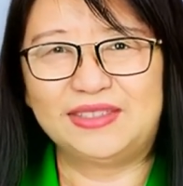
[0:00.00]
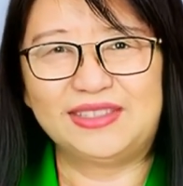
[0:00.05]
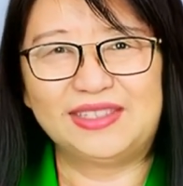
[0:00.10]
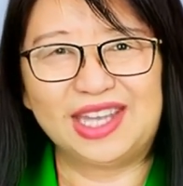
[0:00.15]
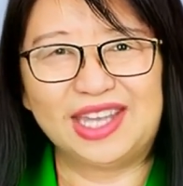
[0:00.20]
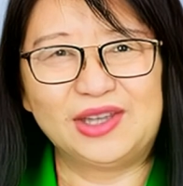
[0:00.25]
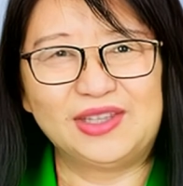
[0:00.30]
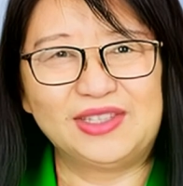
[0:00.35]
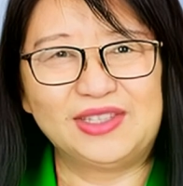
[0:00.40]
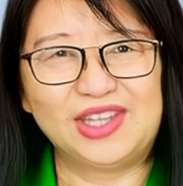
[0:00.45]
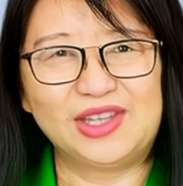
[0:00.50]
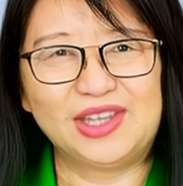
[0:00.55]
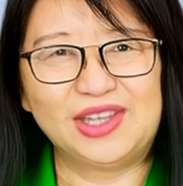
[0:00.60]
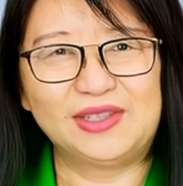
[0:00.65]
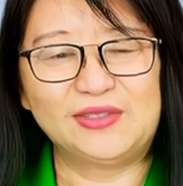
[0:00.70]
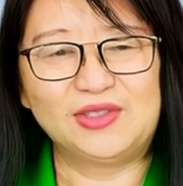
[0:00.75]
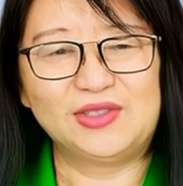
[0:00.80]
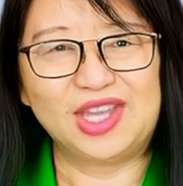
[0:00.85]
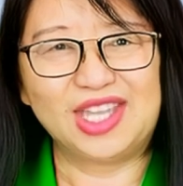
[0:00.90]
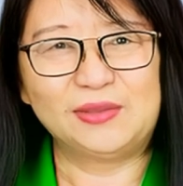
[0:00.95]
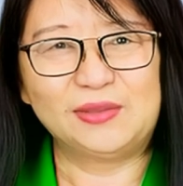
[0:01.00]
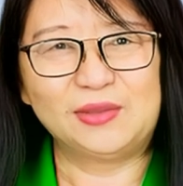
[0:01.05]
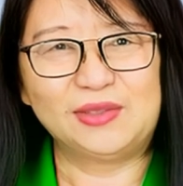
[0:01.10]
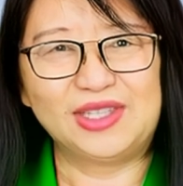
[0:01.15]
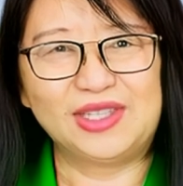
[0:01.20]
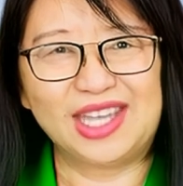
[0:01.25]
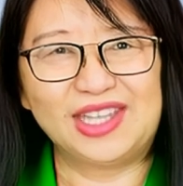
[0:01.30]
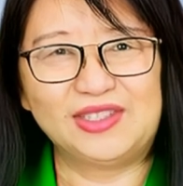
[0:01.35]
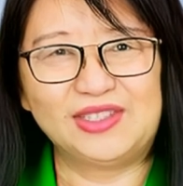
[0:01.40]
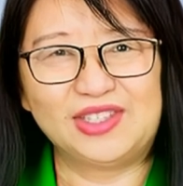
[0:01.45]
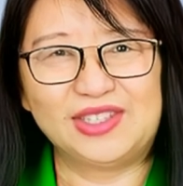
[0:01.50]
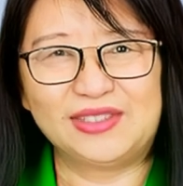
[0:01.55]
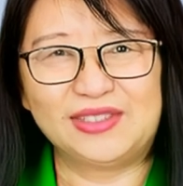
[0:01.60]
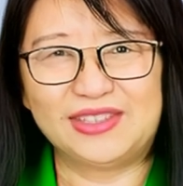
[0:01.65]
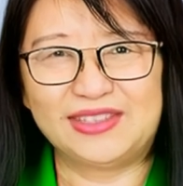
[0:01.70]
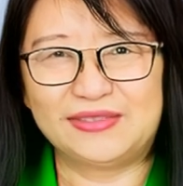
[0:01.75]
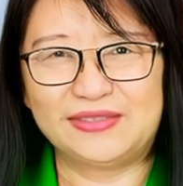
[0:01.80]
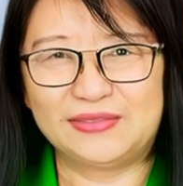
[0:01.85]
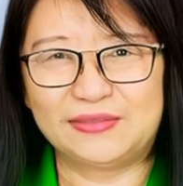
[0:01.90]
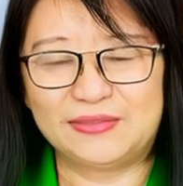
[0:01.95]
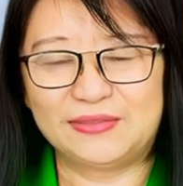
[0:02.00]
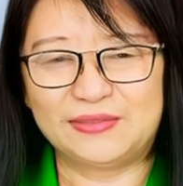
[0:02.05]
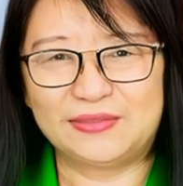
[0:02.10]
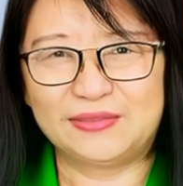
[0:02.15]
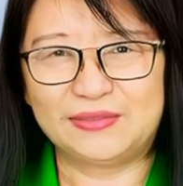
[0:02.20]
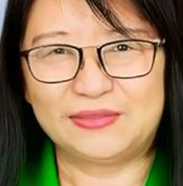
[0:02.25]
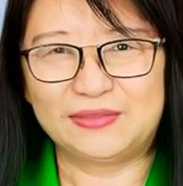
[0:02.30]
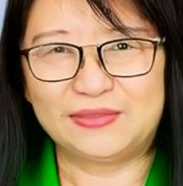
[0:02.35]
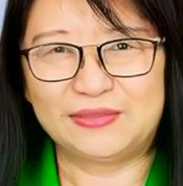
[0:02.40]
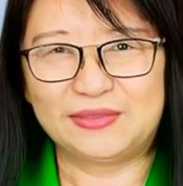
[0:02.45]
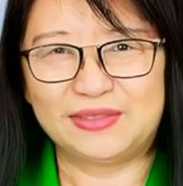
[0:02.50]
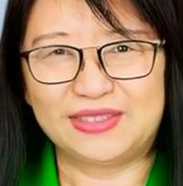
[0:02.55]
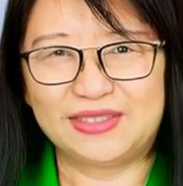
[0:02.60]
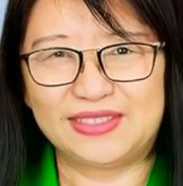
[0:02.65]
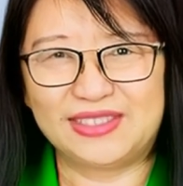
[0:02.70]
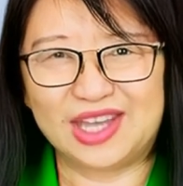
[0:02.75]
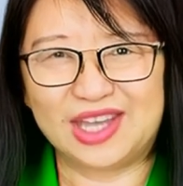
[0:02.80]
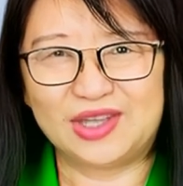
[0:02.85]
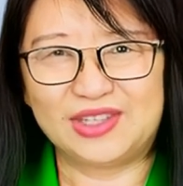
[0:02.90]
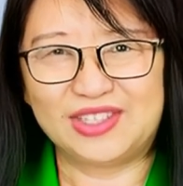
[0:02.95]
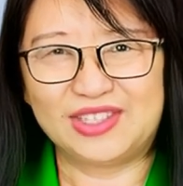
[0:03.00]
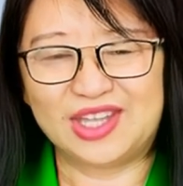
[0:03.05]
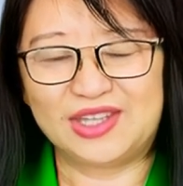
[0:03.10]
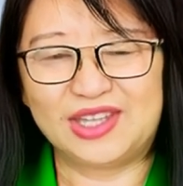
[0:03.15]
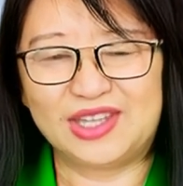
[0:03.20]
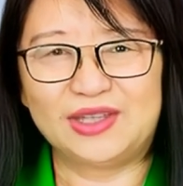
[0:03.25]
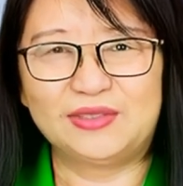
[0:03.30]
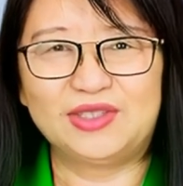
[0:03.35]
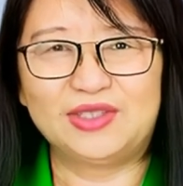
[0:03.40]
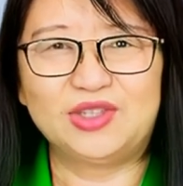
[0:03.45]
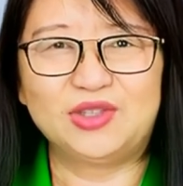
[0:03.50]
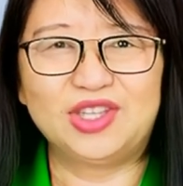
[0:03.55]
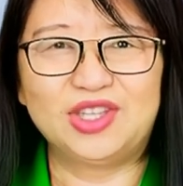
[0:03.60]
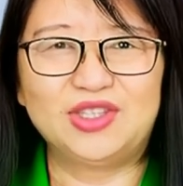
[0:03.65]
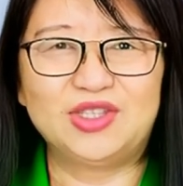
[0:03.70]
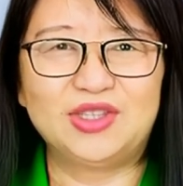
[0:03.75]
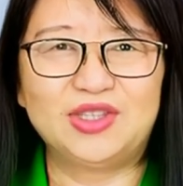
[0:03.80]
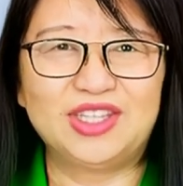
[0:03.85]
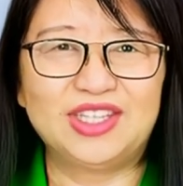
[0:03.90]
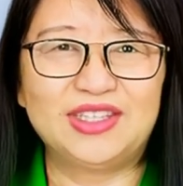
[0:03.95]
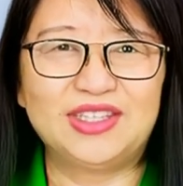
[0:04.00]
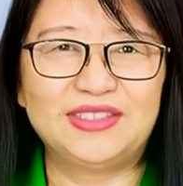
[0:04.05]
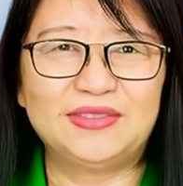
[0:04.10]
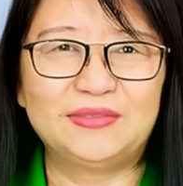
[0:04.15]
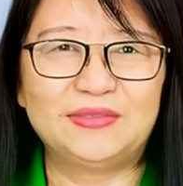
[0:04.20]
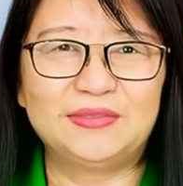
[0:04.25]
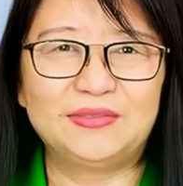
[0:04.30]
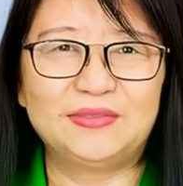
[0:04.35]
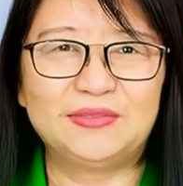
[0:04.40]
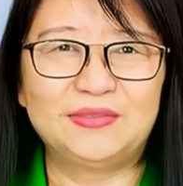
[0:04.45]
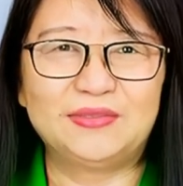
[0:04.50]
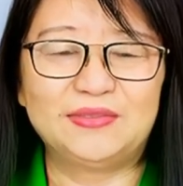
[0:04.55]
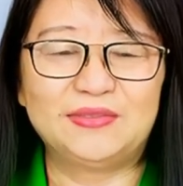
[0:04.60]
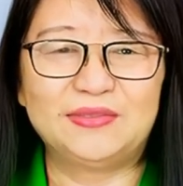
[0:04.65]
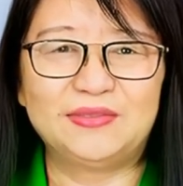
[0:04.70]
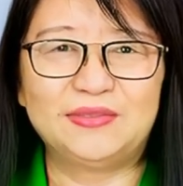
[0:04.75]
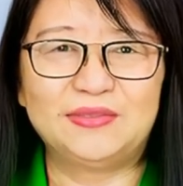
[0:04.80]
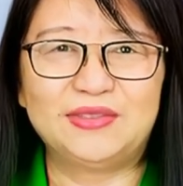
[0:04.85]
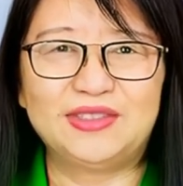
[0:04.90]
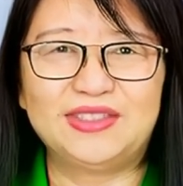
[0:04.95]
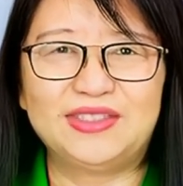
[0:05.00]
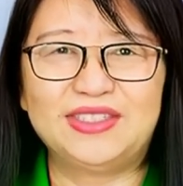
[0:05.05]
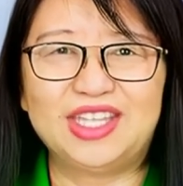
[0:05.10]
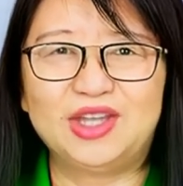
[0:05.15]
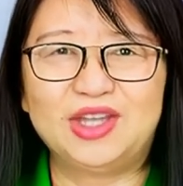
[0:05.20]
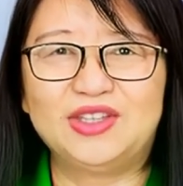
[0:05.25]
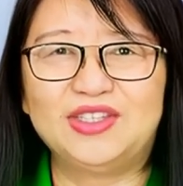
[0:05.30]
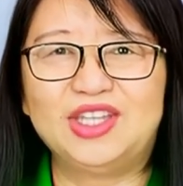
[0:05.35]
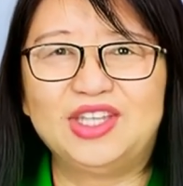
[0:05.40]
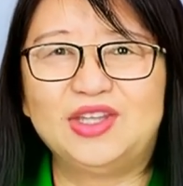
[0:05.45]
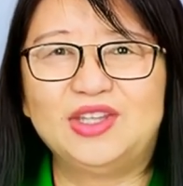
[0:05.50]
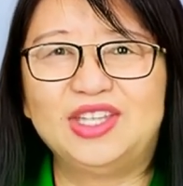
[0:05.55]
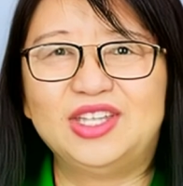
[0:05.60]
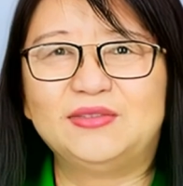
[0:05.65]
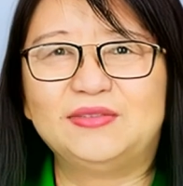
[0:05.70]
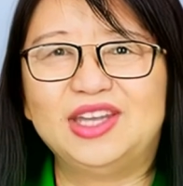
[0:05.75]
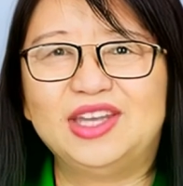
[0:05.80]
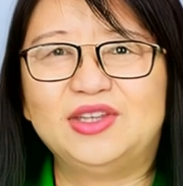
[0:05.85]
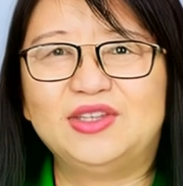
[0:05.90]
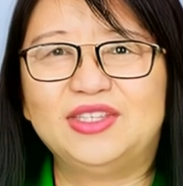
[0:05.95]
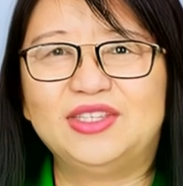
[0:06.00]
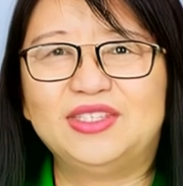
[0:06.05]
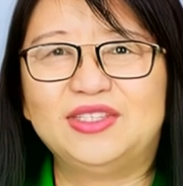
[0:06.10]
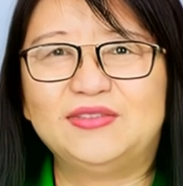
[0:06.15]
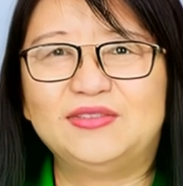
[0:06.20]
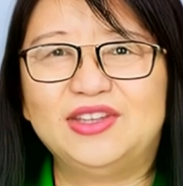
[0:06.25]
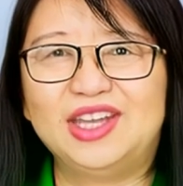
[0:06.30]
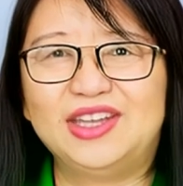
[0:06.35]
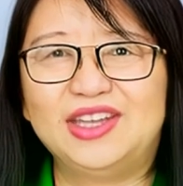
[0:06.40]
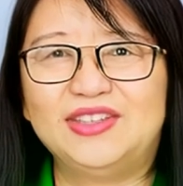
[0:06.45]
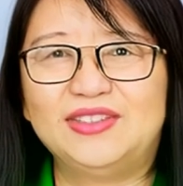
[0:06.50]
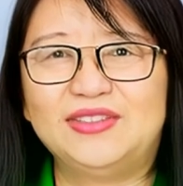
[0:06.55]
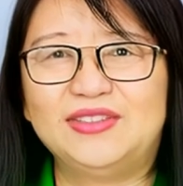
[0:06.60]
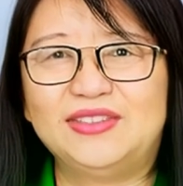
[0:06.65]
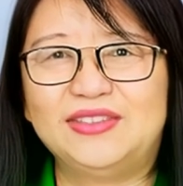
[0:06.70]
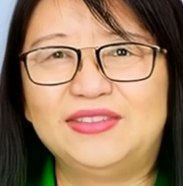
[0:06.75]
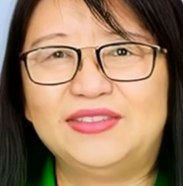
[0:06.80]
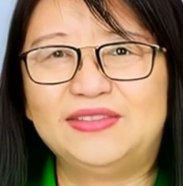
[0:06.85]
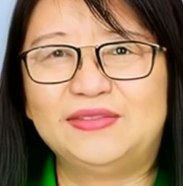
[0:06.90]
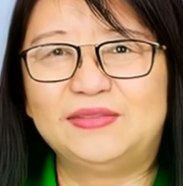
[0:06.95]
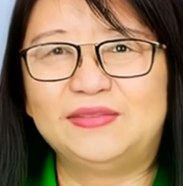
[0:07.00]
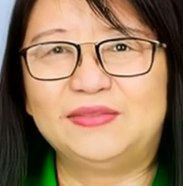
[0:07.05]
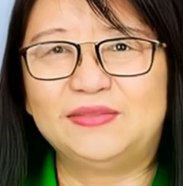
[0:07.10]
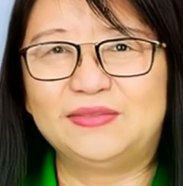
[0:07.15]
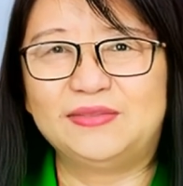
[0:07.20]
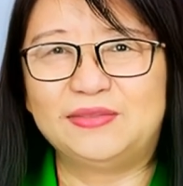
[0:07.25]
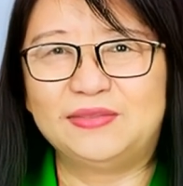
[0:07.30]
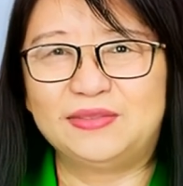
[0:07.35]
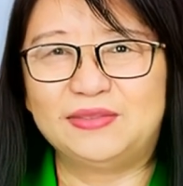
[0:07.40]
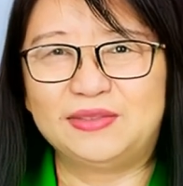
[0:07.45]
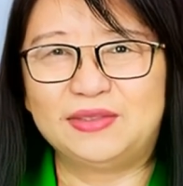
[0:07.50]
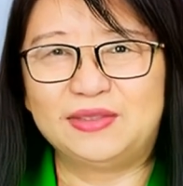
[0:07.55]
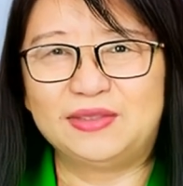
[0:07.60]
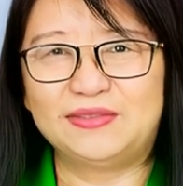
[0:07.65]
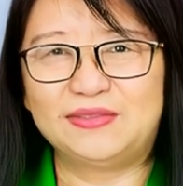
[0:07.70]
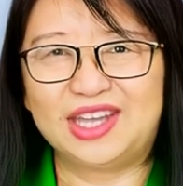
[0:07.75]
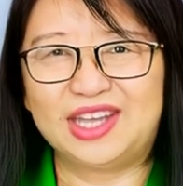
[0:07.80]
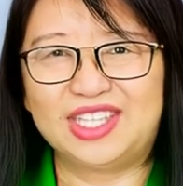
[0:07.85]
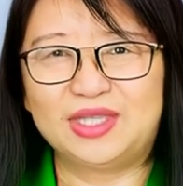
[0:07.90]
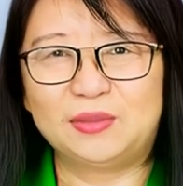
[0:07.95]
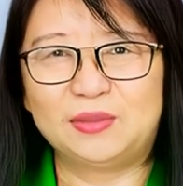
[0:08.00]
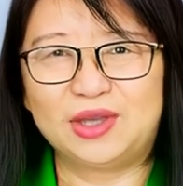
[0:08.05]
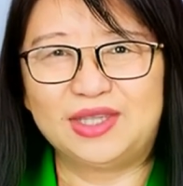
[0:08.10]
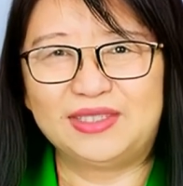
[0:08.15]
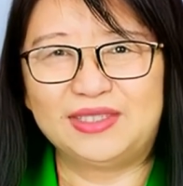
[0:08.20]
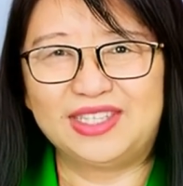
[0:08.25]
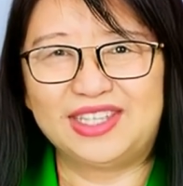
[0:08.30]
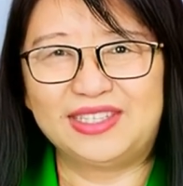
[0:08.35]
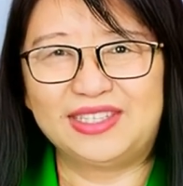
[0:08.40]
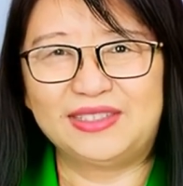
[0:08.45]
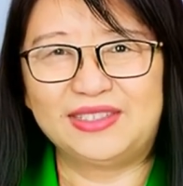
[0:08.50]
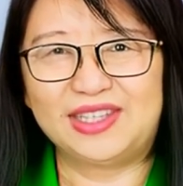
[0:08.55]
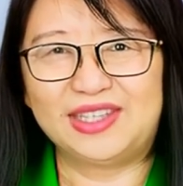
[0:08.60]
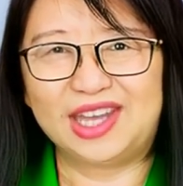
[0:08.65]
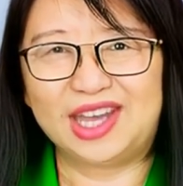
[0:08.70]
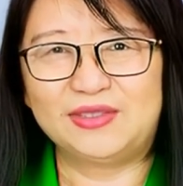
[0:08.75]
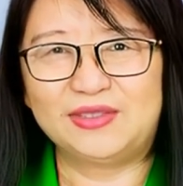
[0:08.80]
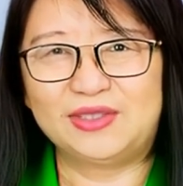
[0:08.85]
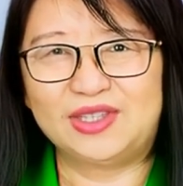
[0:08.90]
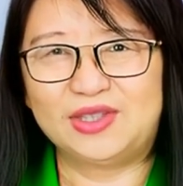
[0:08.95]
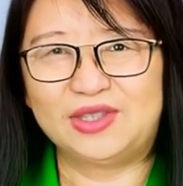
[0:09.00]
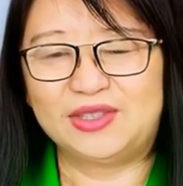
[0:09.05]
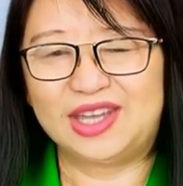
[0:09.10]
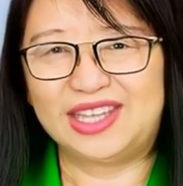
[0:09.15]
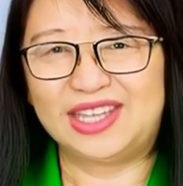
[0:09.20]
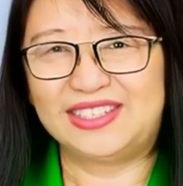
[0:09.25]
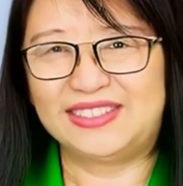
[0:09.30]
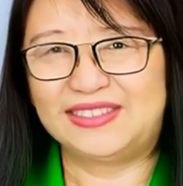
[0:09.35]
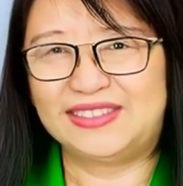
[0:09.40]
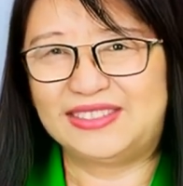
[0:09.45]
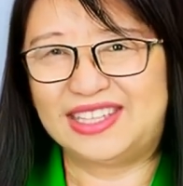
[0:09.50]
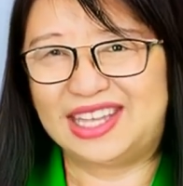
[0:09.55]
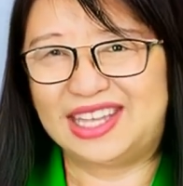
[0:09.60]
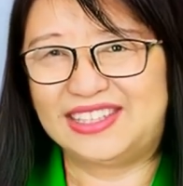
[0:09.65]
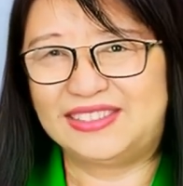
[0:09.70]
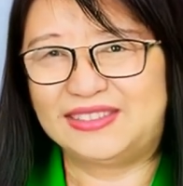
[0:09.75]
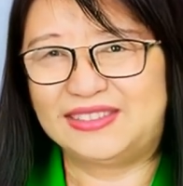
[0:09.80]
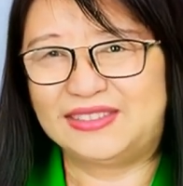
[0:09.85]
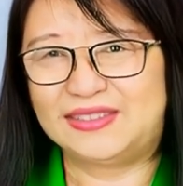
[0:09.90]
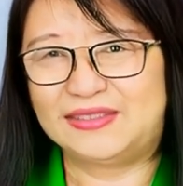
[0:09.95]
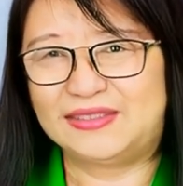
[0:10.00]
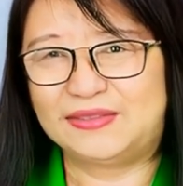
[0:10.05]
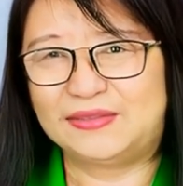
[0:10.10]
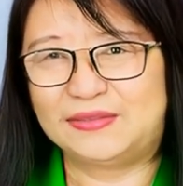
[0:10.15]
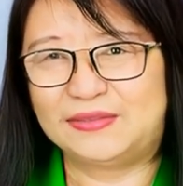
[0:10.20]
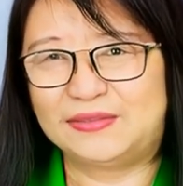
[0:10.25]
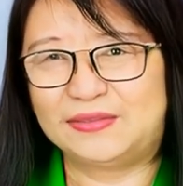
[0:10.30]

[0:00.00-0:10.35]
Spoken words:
Secretary of Transportation. Secretary of the Treasury. Secretary of Veterans Affairs. Vice President of the United States.